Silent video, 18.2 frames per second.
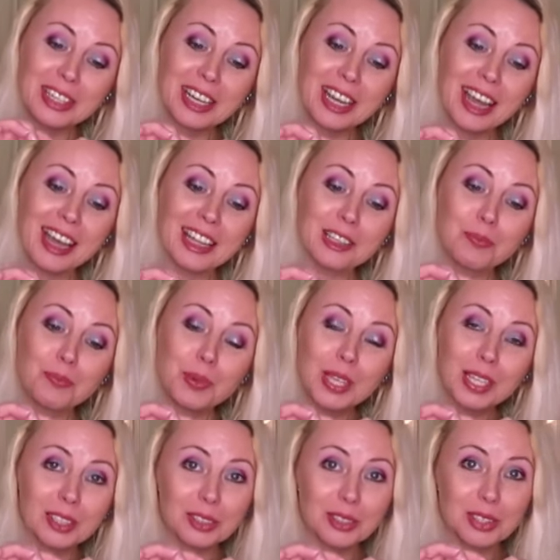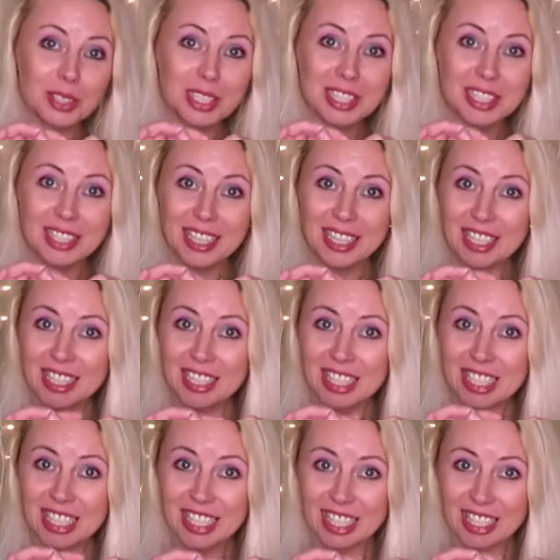unpeel the sticky
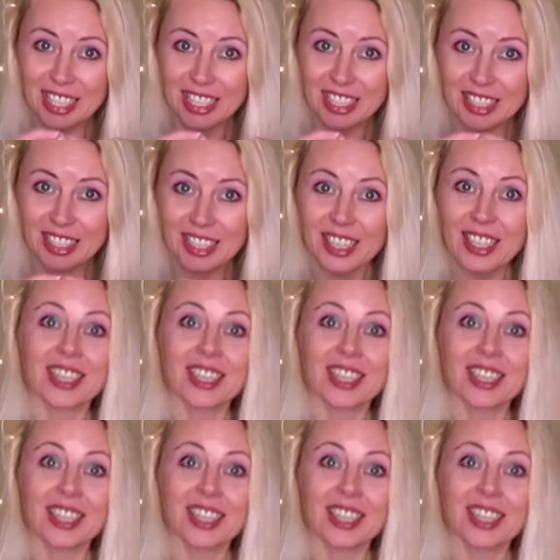sheet